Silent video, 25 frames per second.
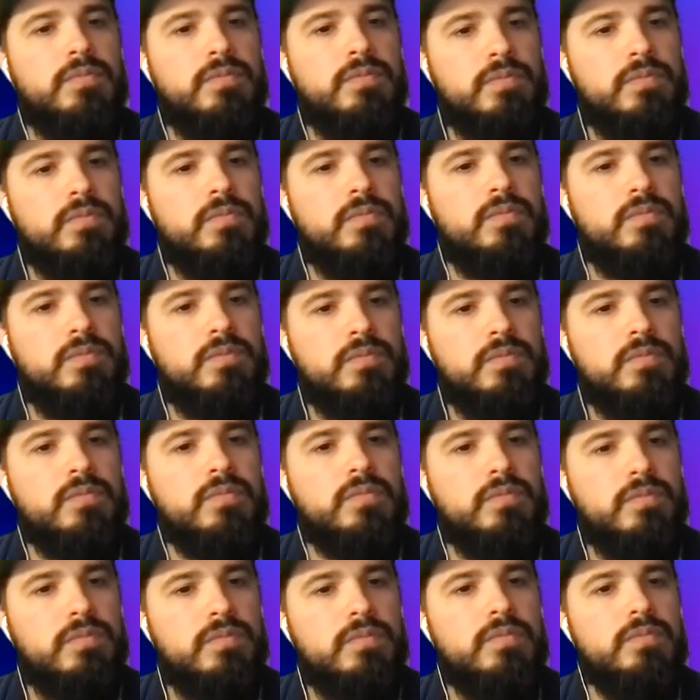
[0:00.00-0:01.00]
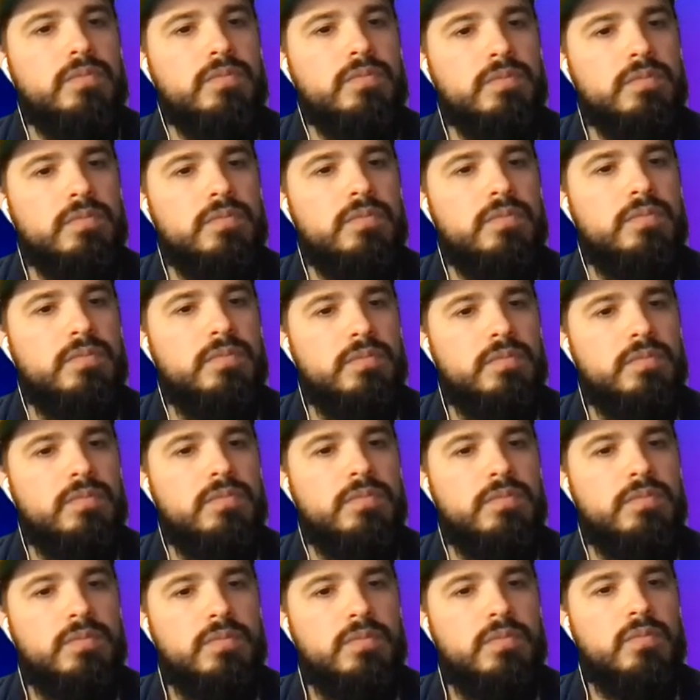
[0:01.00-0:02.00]

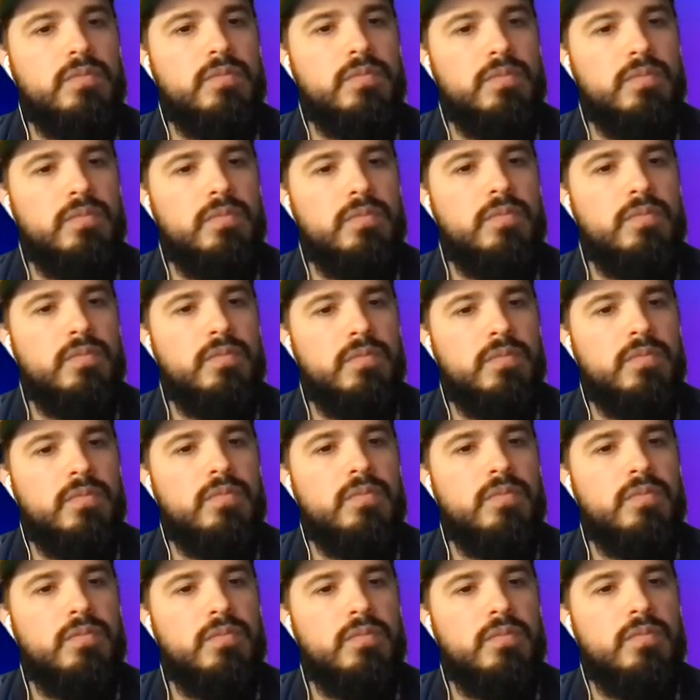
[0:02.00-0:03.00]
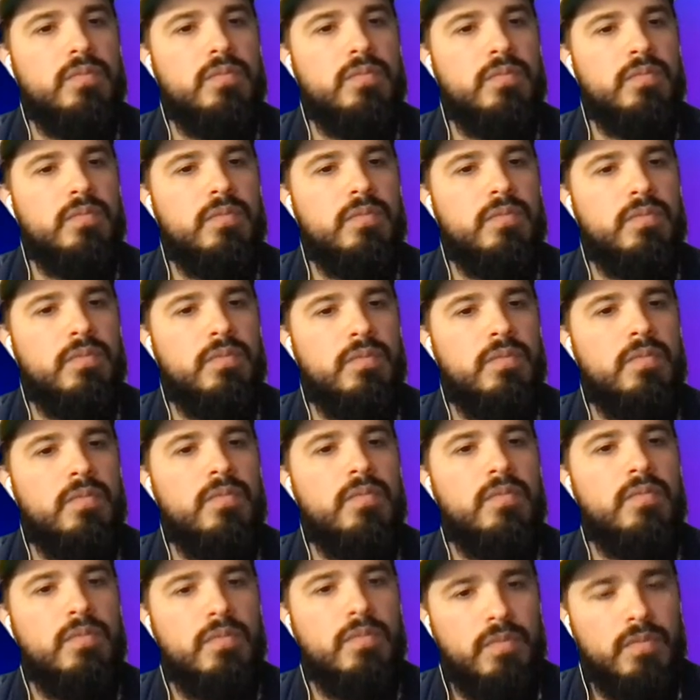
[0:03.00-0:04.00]

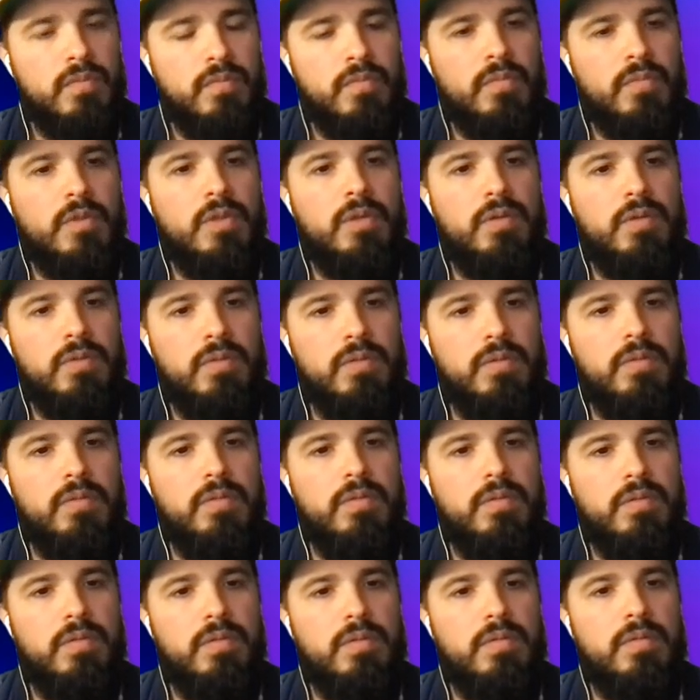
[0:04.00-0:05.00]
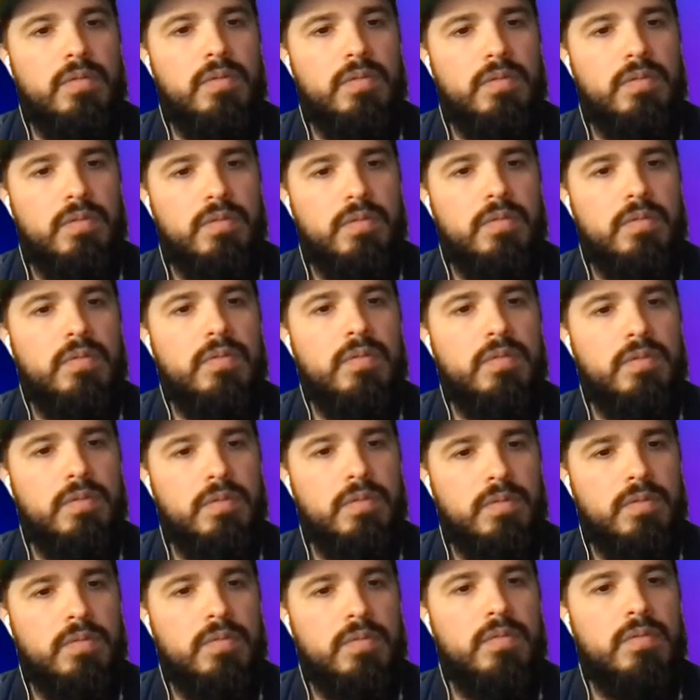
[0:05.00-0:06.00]

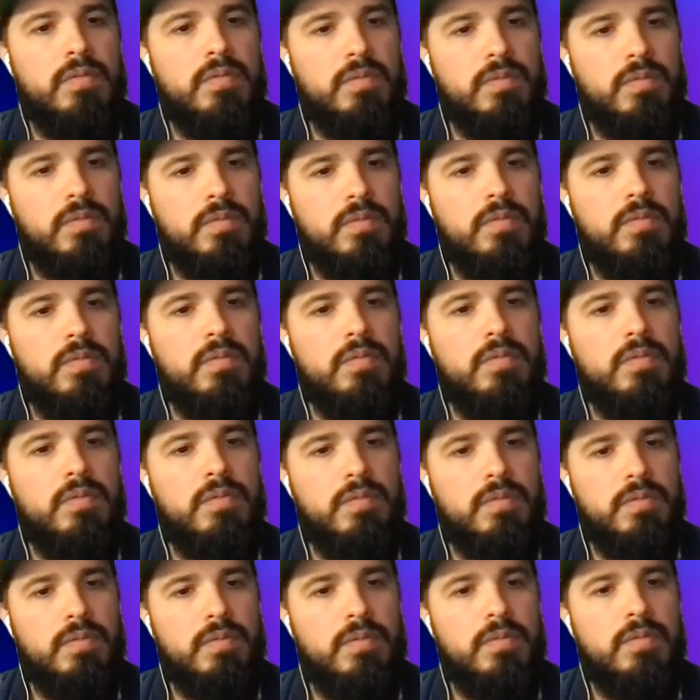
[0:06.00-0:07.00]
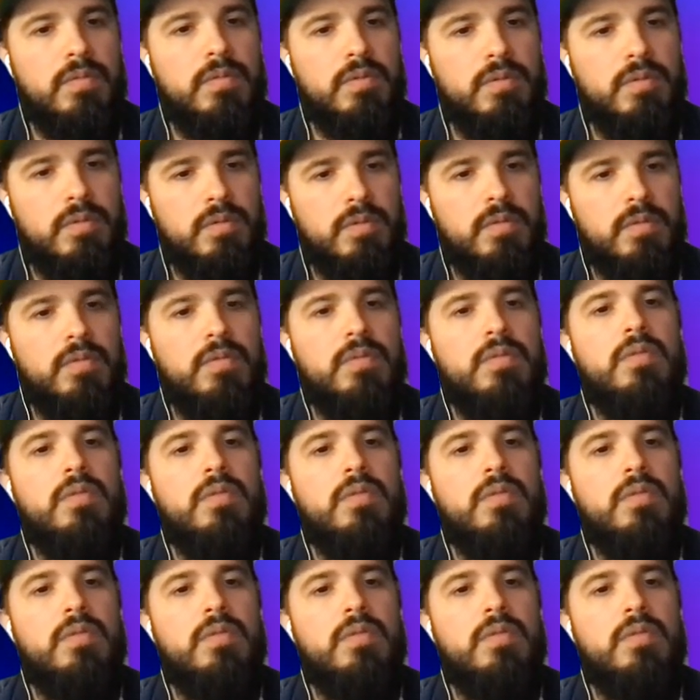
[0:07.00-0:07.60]
This person isn't speaking.